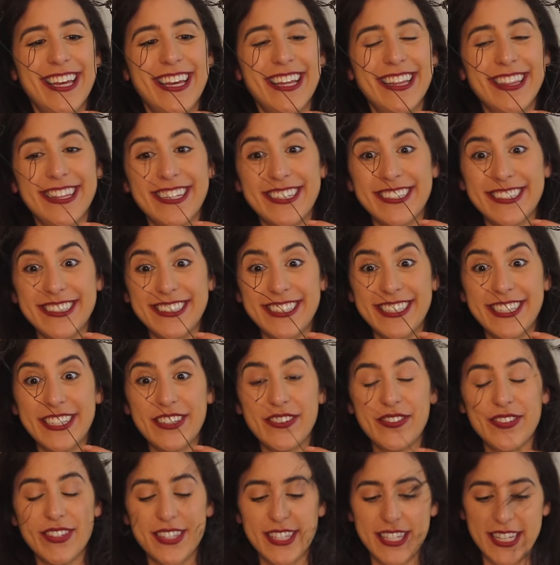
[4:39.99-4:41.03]
and little
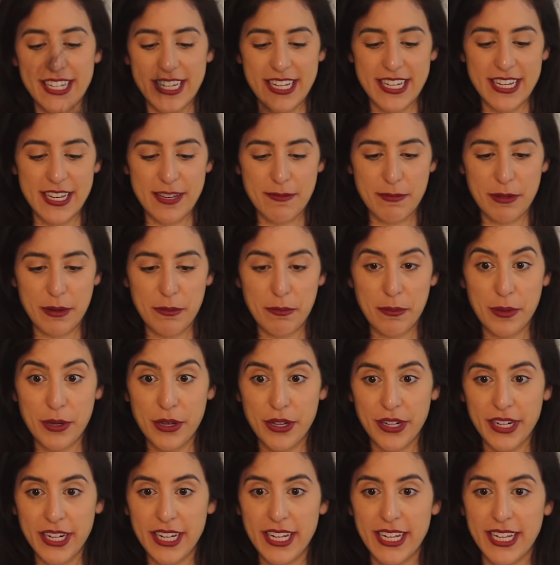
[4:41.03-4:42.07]
leaves, I'm gonna
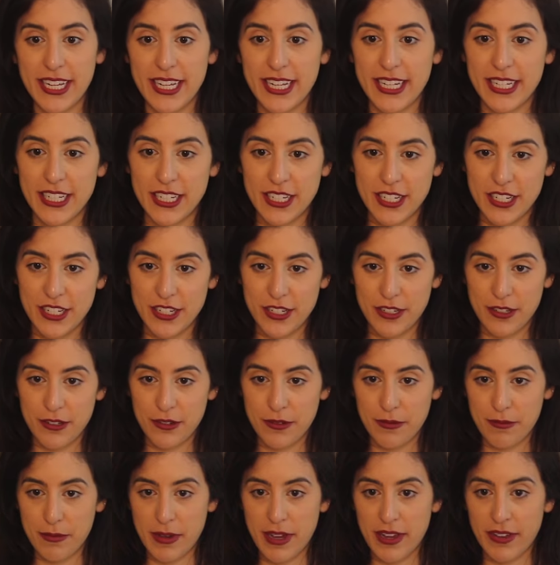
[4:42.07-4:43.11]
put it
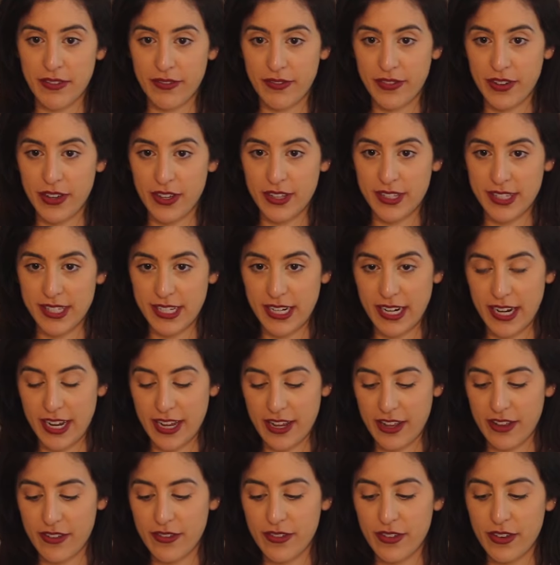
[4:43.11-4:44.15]
into my vase that I
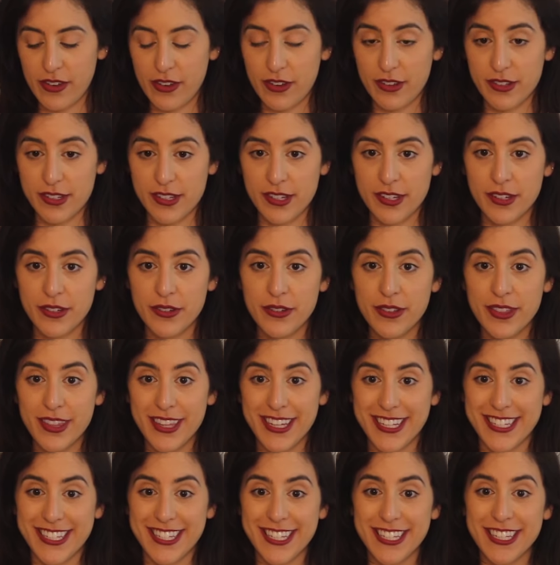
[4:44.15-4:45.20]
have. Also,
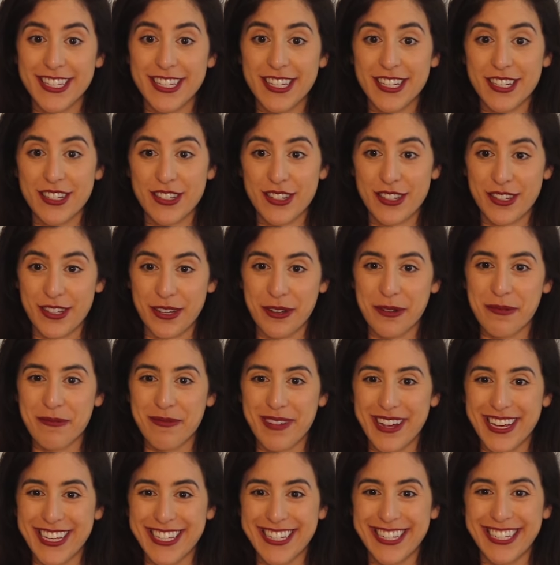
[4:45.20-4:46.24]
this is so
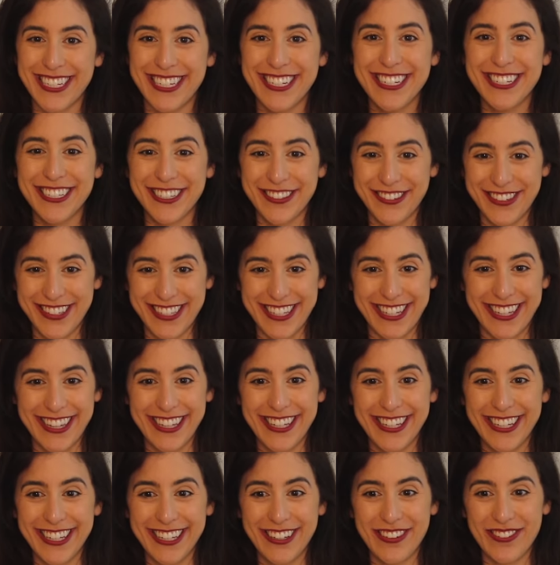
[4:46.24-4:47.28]
messy. Do you see
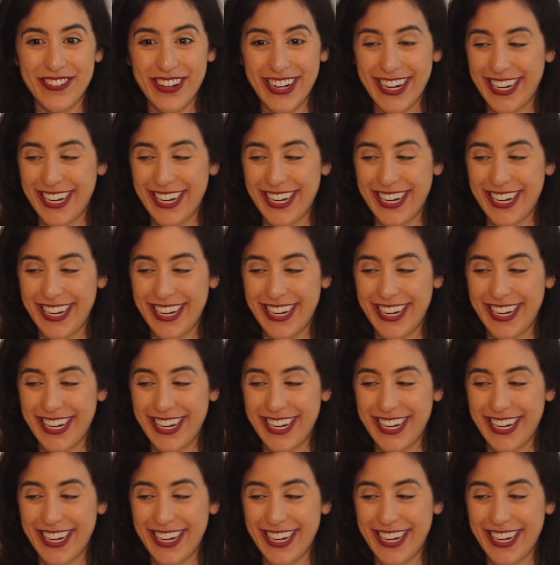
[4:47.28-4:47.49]
my